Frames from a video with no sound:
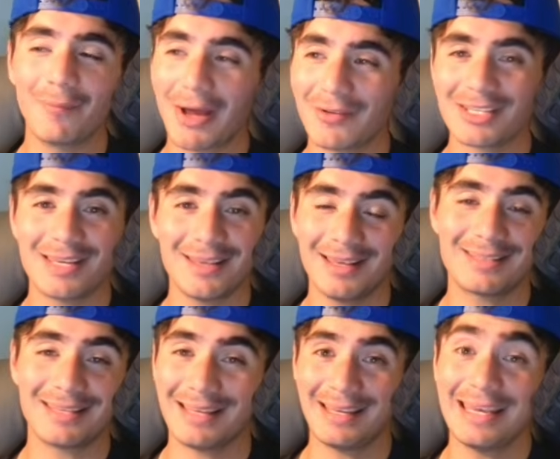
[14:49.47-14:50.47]
Now
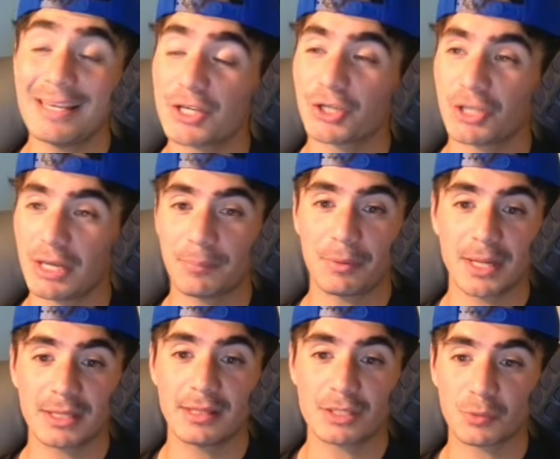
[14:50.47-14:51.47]
it's easier to
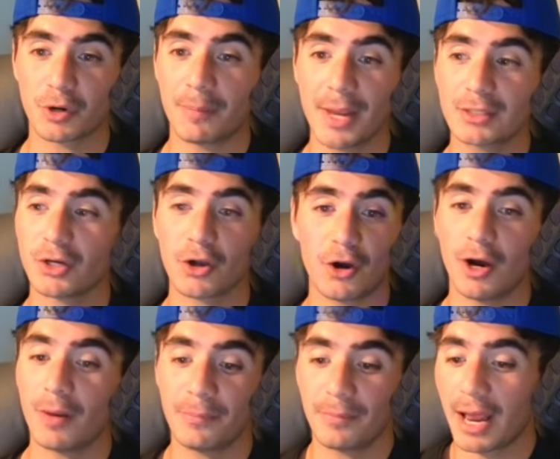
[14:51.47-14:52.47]
implement this one on
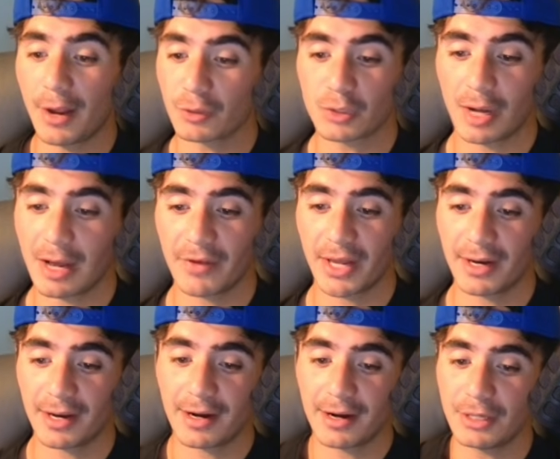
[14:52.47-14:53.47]
make.com. I also have
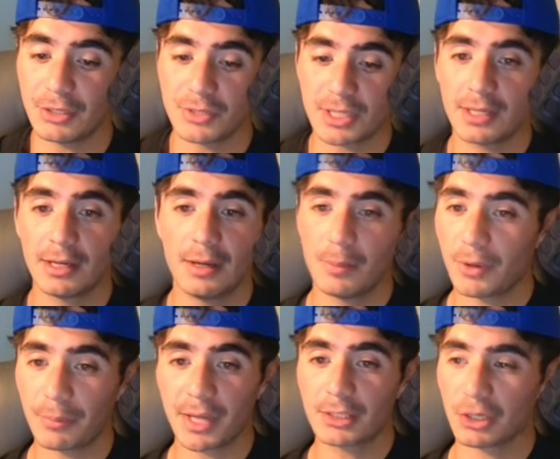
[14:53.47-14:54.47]
N8N and I use it,
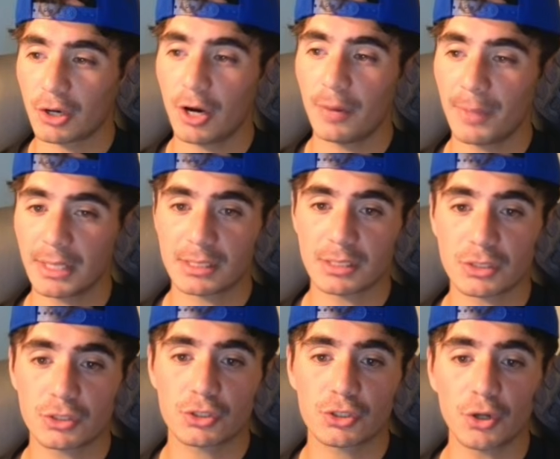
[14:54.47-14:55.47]
but make.com makes this
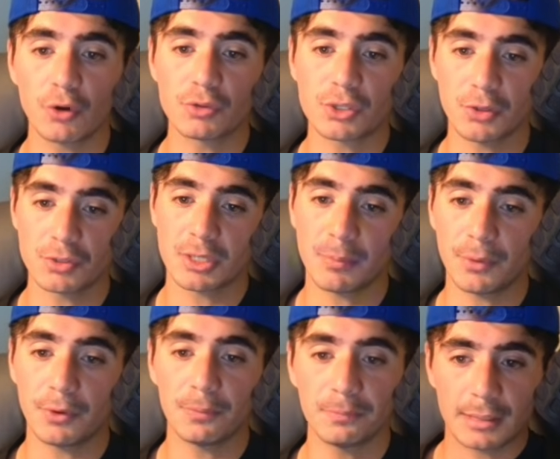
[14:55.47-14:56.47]
so
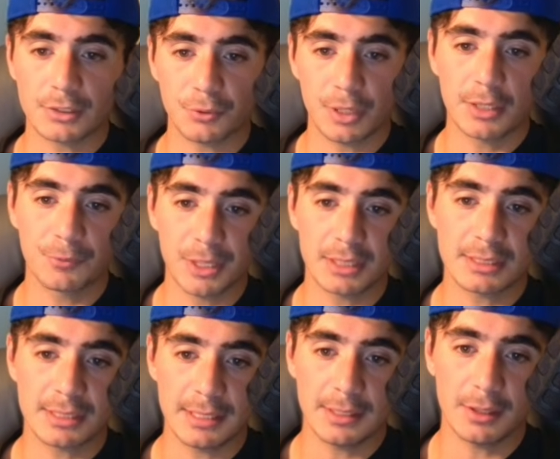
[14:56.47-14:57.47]
simple. And so here we can
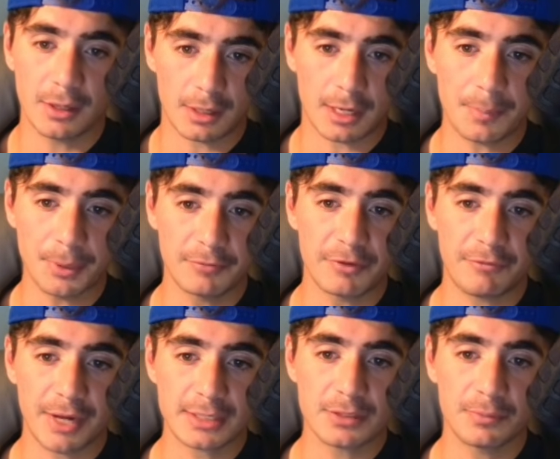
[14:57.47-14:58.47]
see a couple of the
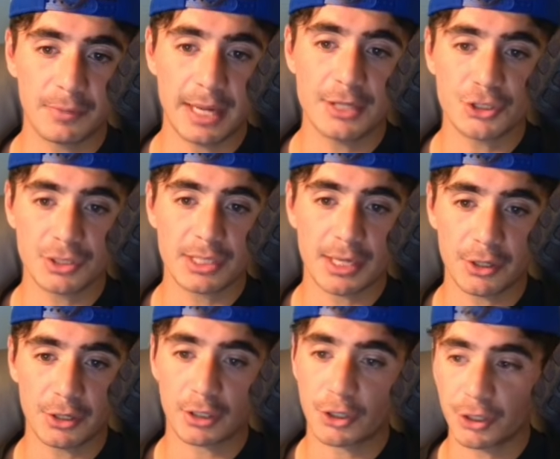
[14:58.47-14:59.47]
Phantom agents that
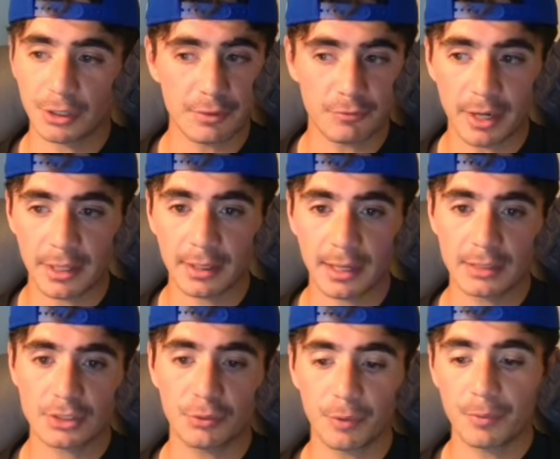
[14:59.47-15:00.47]
are currently running.
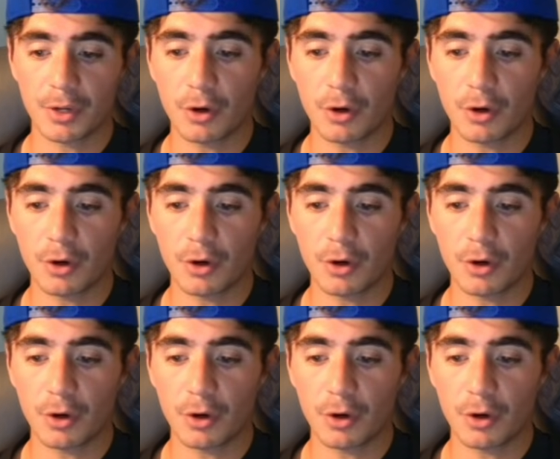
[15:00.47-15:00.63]
And so when we